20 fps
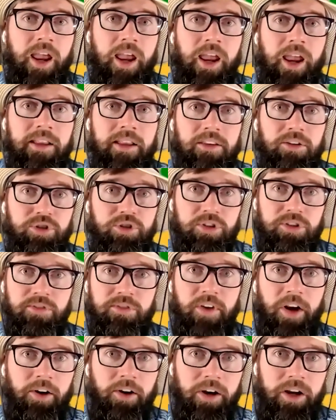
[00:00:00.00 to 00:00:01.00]
And they're
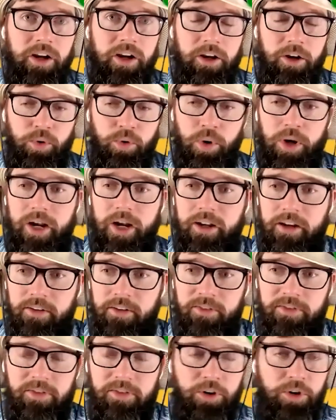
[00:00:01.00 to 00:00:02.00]
just very
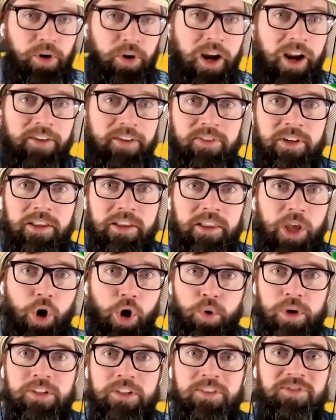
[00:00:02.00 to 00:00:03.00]
creative. They're crafty. They
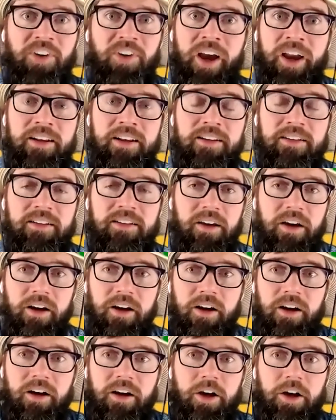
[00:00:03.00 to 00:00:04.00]
always find
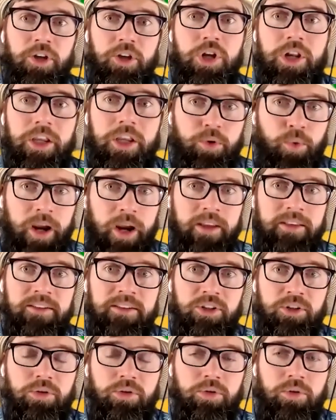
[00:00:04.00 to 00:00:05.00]
a unique way
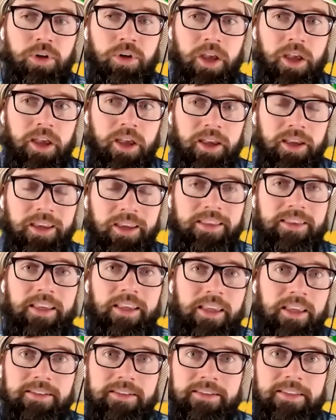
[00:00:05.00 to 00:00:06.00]
to get the
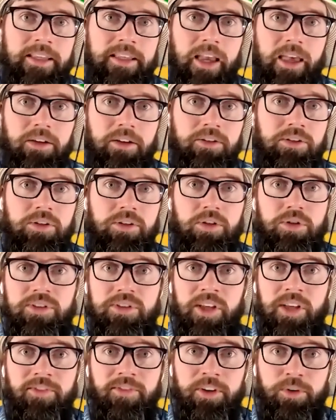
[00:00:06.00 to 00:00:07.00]
kids together to do
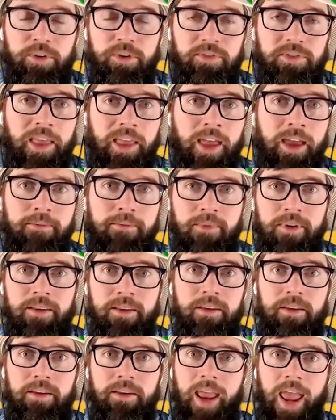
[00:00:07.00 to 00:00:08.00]
something with them
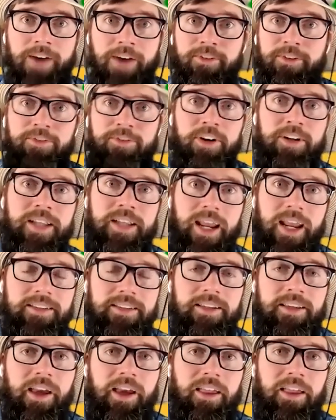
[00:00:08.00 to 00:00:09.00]
and have a fun day
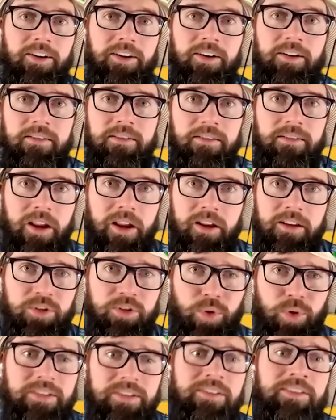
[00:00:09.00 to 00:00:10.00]
together and
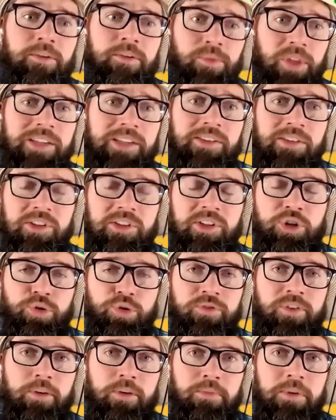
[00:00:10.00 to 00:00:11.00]
squeeze in some lessons too
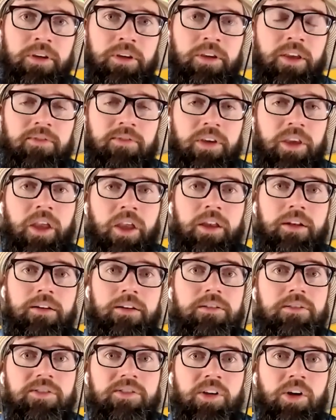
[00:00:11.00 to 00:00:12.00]
without being
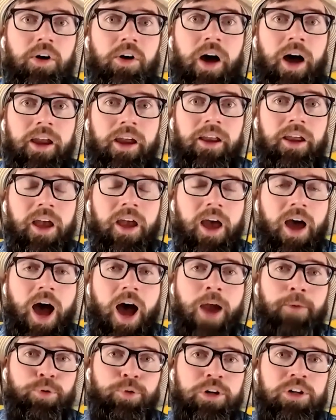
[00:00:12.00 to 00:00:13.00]
heavy-handed. So I
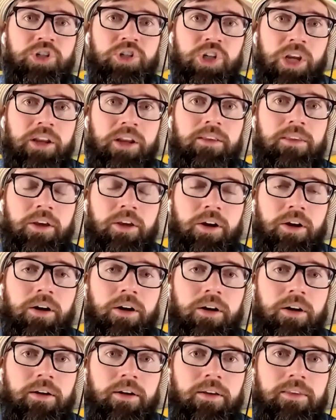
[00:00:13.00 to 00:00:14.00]
appreciate
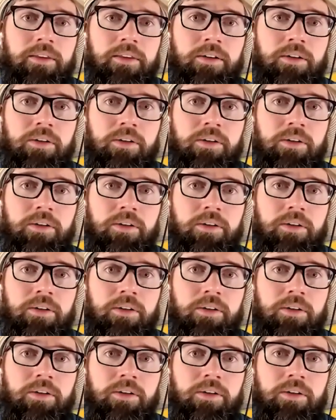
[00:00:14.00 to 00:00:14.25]
their